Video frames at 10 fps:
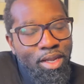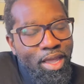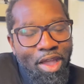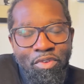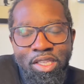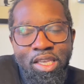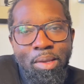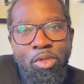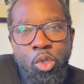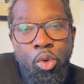Like, every
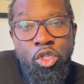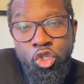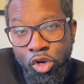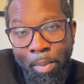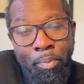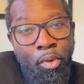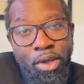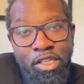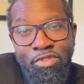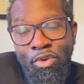team is going to drop
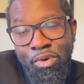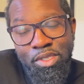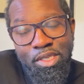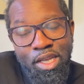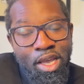points, folks.